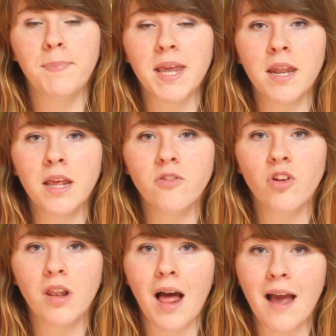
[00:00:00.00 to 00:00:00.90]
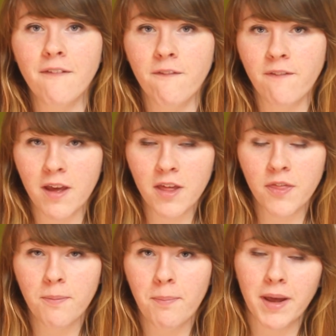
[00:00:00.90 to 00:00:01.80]
Beginning July 5th,
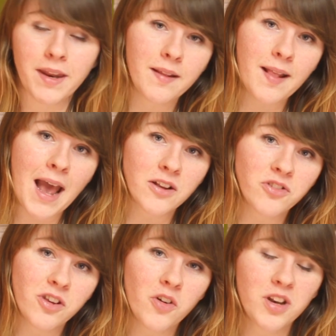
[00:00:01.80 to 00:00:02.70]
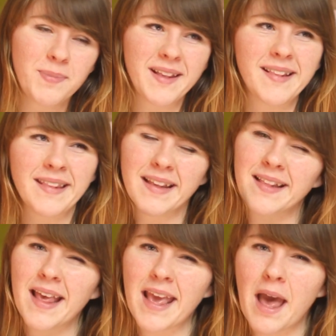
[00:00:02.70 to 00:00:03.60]
but it is actually going to be
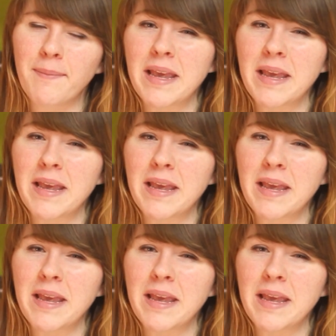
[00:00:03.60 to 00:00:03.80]
6 a.m.